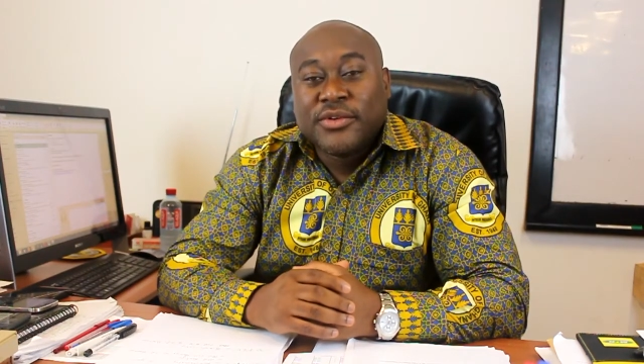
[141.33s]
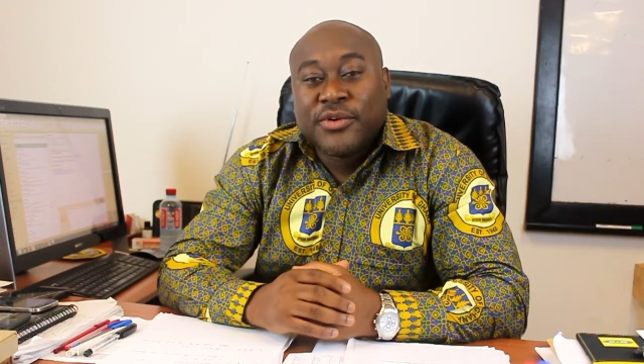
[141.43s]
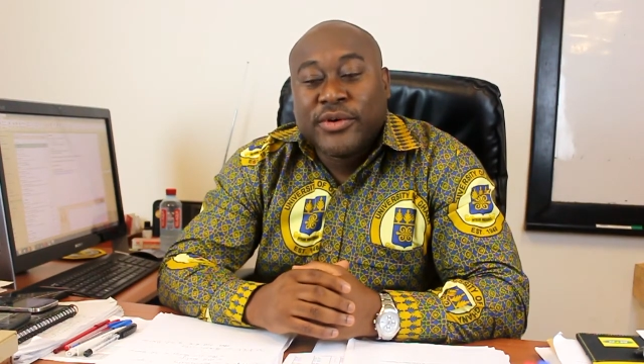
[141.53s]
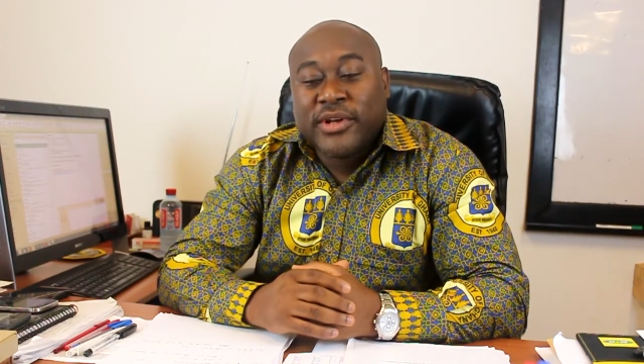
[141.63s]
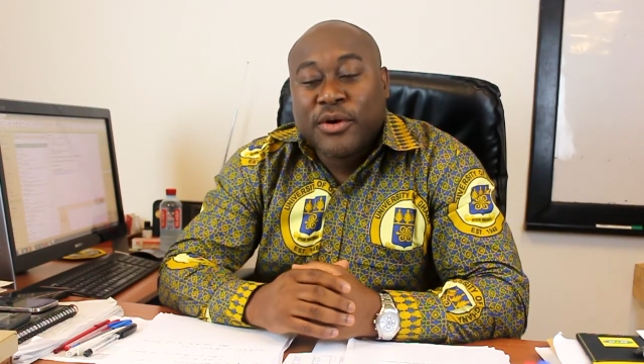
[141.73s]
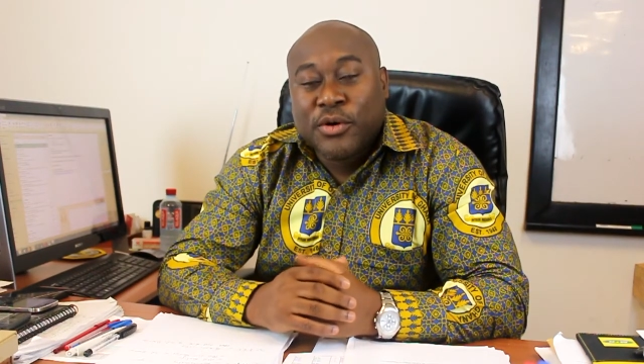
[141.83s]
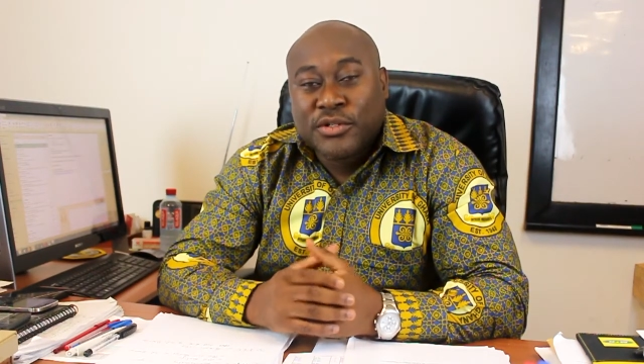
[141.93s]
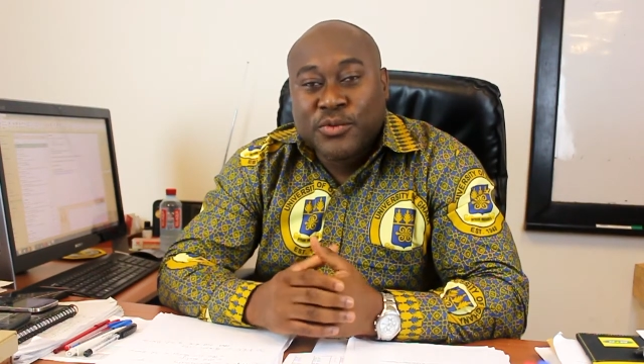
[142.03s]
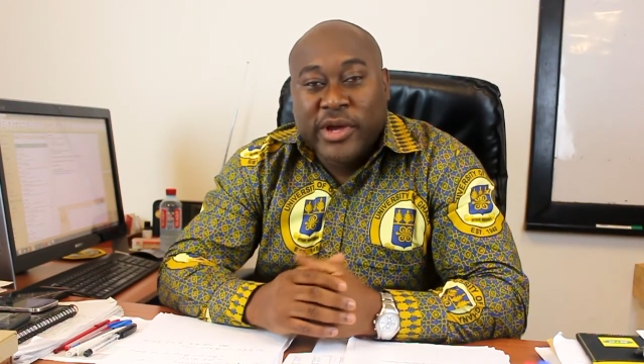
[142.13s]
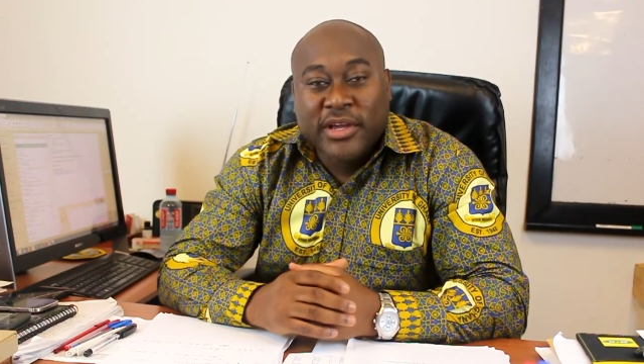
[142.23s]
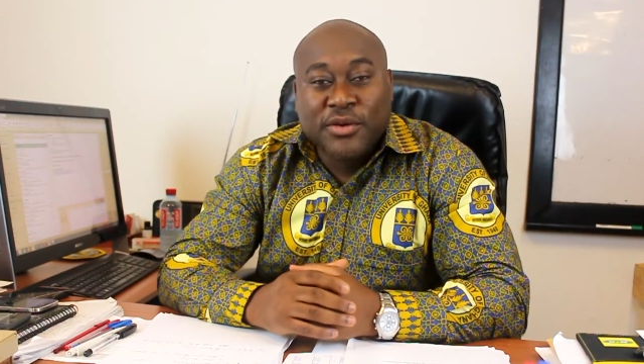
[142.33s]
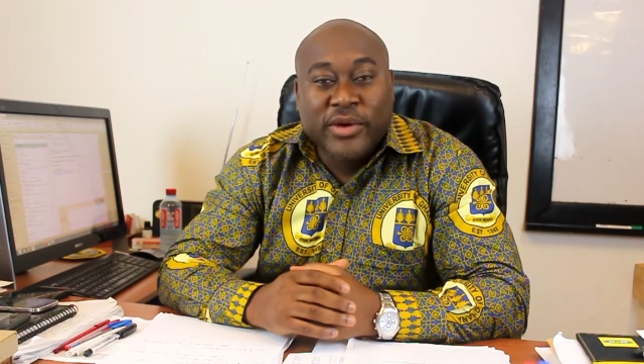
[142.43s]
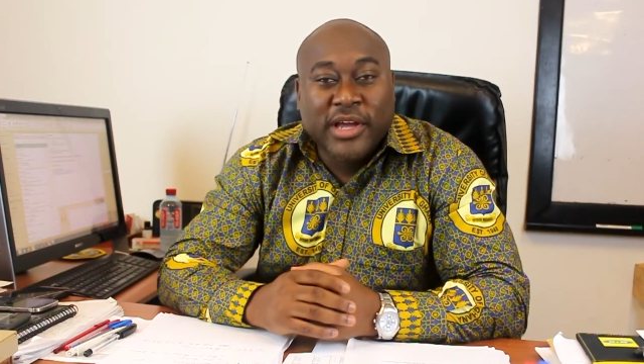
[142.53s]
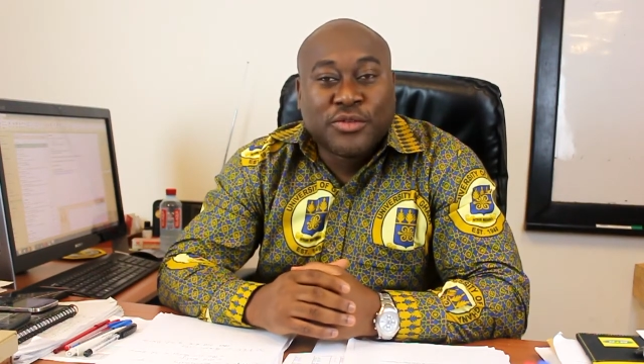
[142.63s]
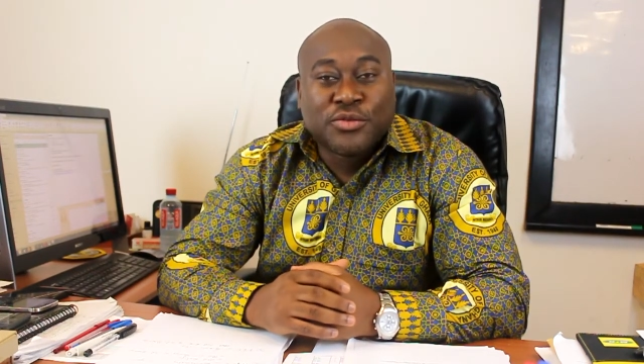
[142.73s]
During the coursework, you
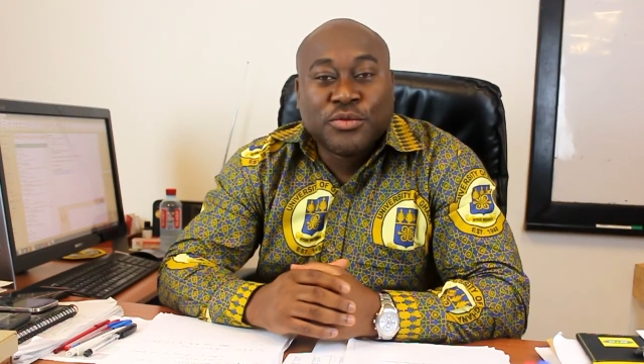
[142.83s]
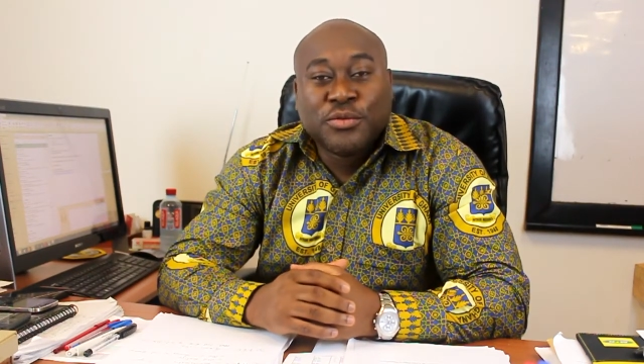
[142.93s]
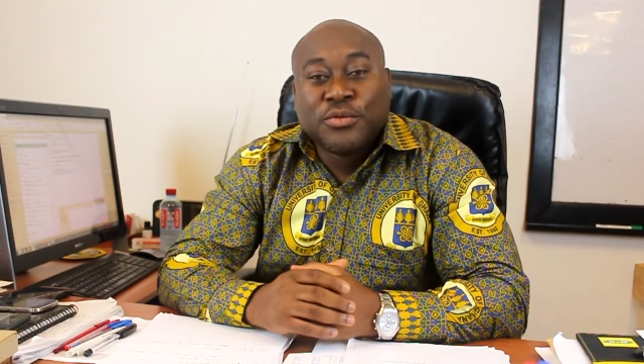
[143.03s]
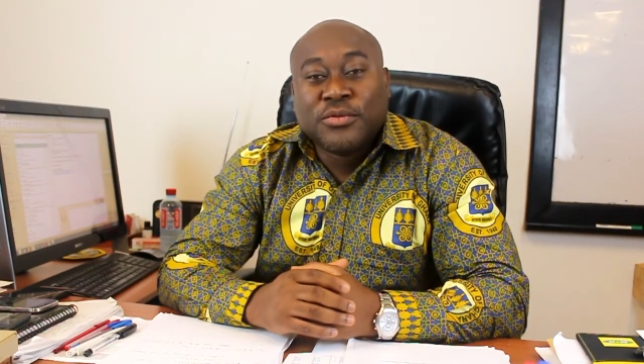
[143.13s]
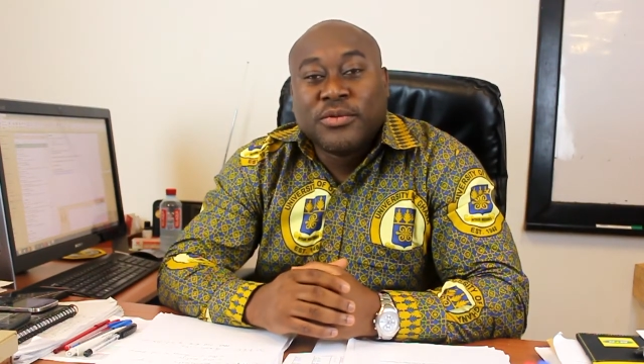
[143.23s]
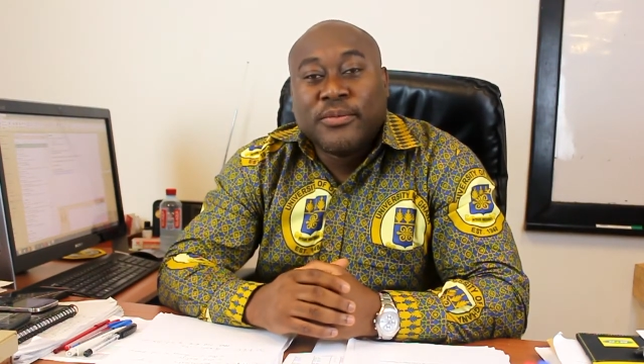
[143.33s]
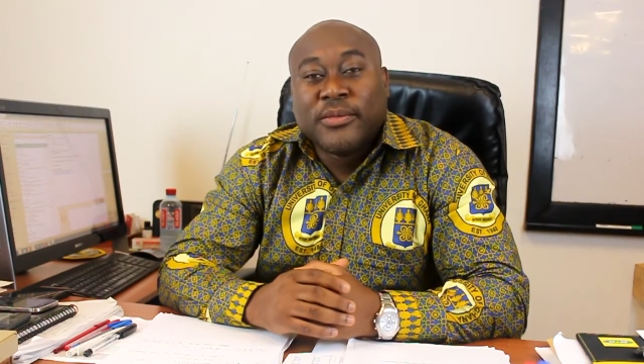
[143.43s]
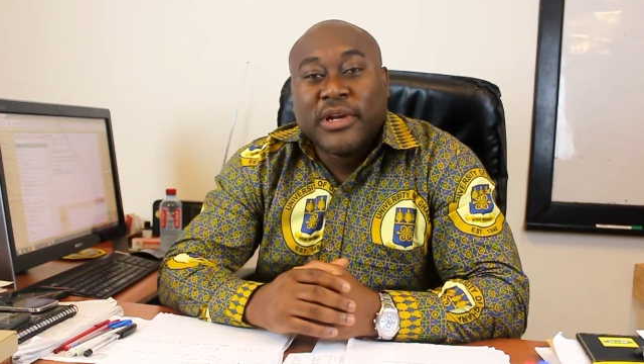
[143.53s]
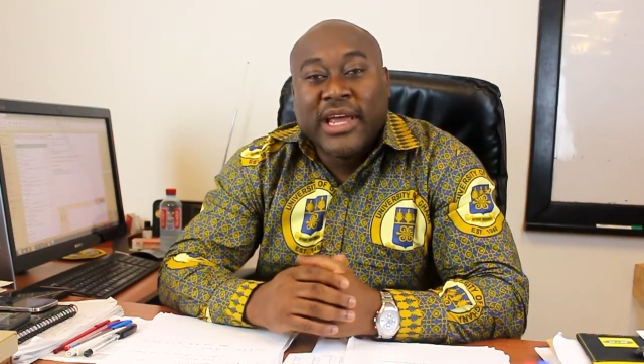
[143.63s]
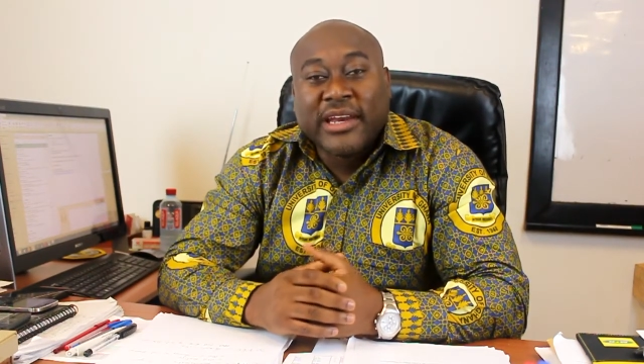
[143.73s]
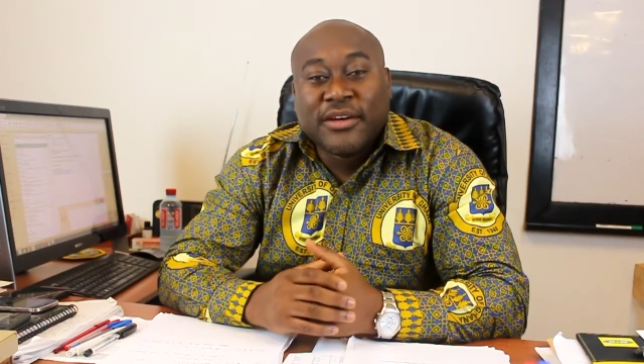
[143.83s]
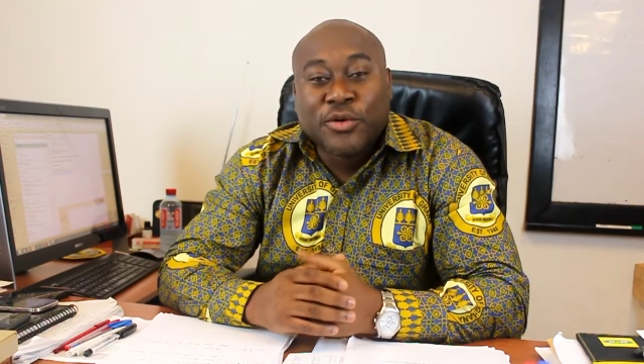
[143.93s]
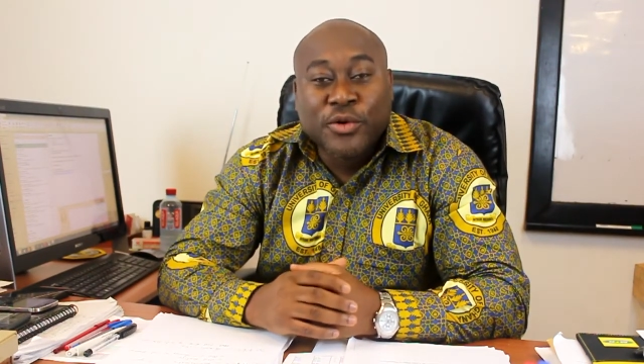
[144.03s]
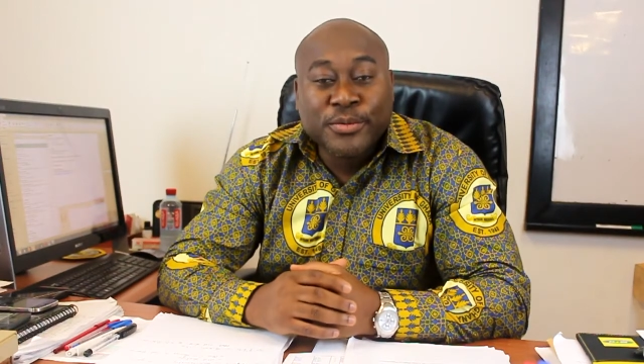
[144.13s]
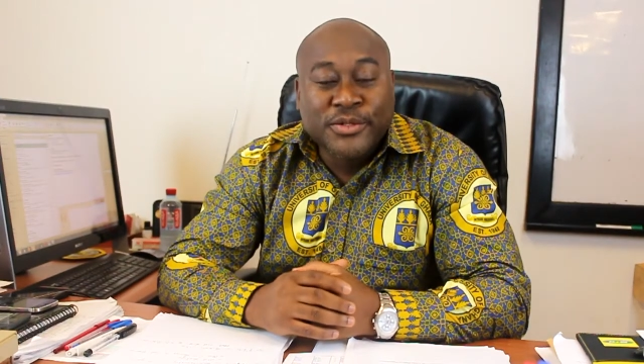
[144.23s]
get to learn in
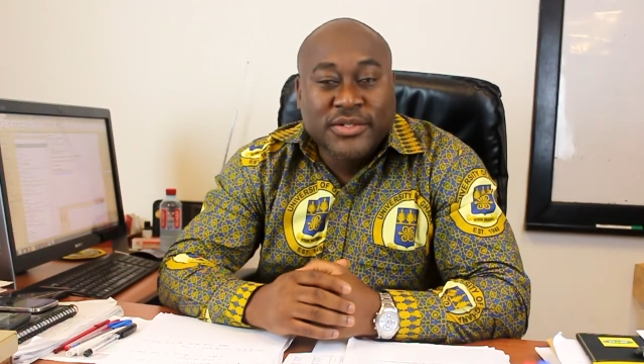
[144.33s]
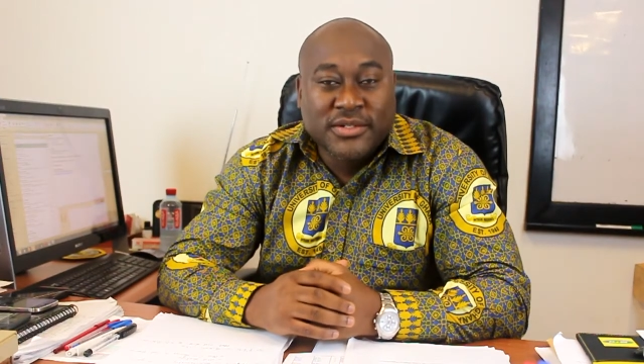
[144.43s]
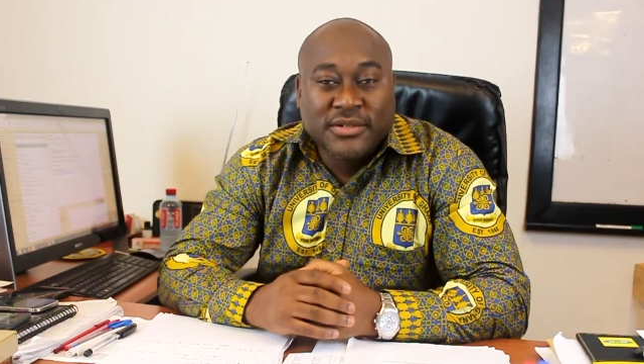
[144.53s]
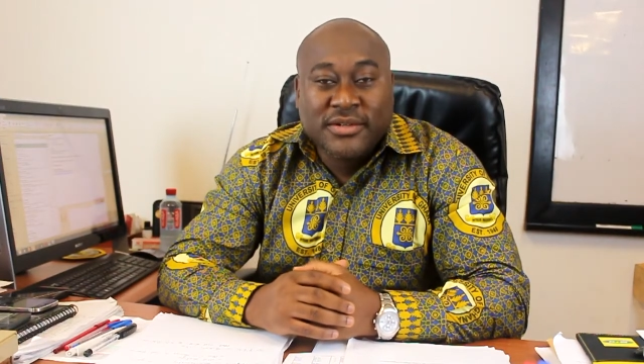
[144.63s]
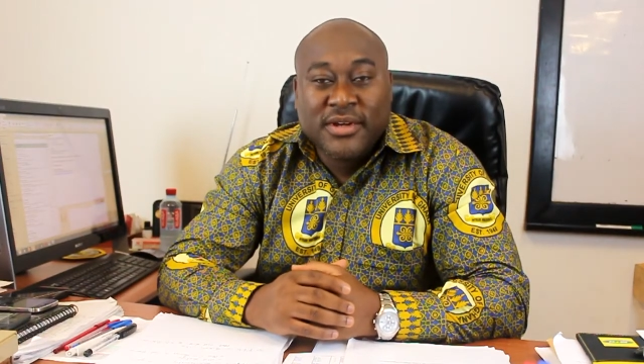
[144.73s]
groups